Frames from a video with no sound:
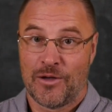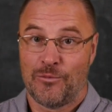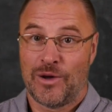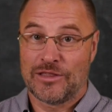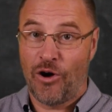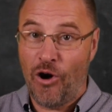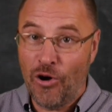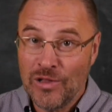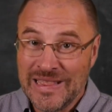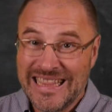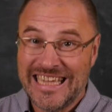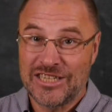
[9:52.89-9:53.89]
what
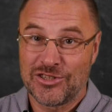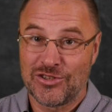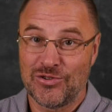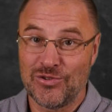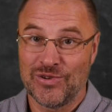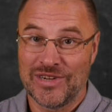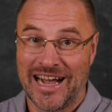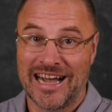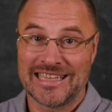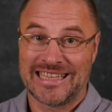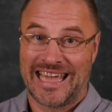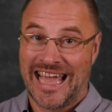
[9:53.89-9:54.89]
only true
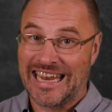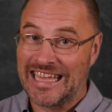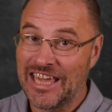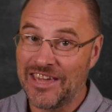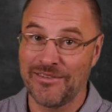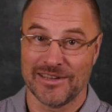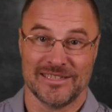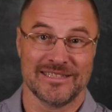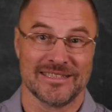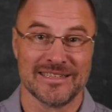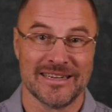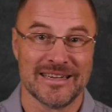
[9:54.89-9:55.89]
God can give us,